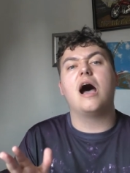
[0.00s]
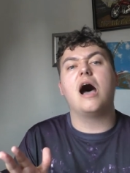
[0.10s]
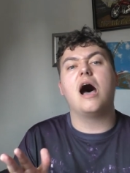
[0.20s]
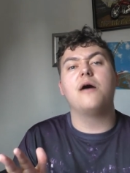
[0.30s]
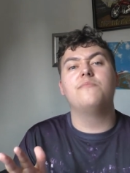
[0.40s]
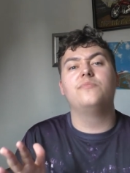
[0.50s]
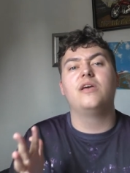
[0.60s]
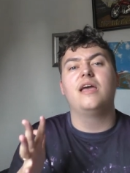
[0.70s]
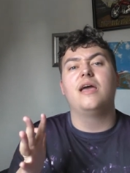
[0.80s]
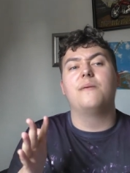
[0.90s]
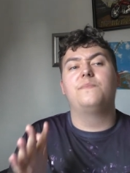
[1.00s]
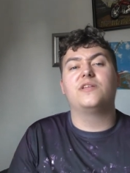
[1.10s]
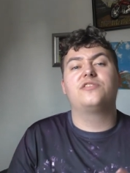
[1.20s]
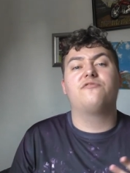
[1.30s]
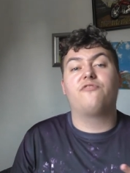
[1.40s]
Um,
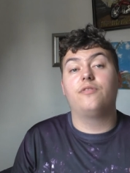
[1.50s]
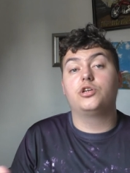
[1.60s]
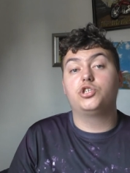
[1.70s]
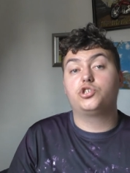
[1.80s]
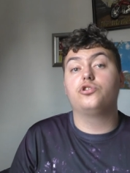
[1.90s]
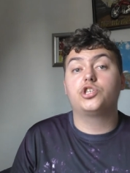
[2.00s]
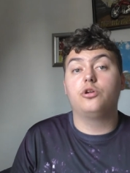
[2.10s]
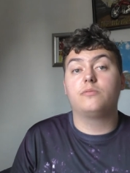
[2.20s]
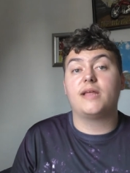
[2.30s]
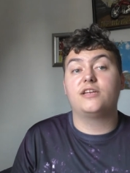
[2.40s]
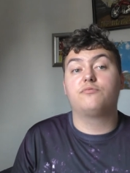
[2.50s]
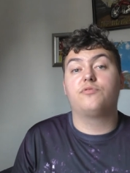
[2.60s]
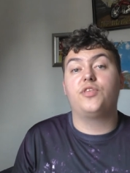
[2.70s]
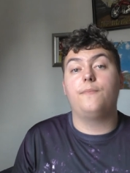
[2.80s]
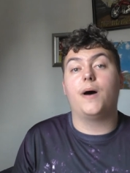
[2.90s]
but from the construction updates from
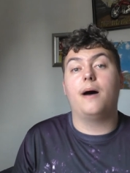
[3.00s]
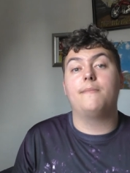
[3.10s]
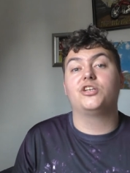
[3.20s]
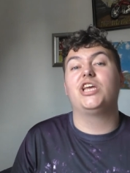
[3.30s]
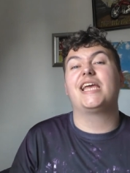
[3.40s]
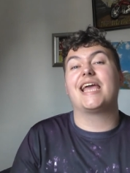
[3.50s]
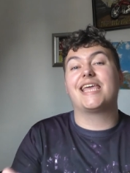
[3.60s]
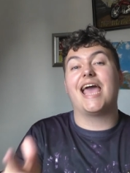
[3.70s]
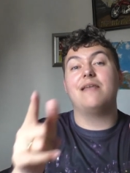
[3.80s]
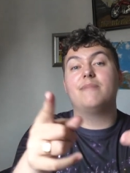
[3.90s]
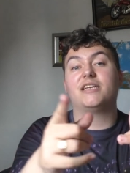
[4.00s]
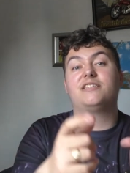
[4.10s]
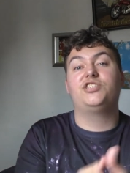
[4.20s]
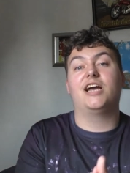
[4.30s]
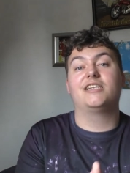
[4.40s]
Theme Park Magic, again,
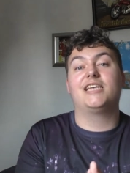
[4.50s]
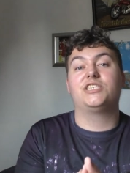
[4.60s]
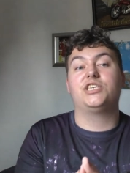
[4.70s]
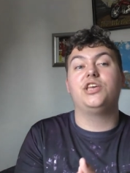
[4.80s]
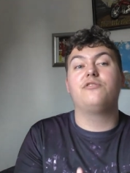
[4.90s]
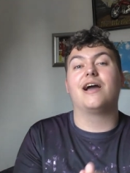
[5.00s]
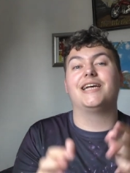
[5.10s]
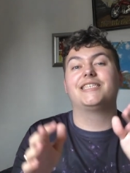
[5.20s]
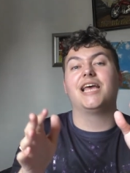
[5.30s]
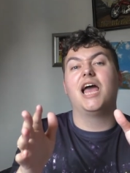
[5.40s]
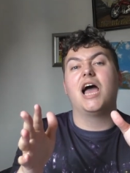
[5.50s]
massive shout out to you guys.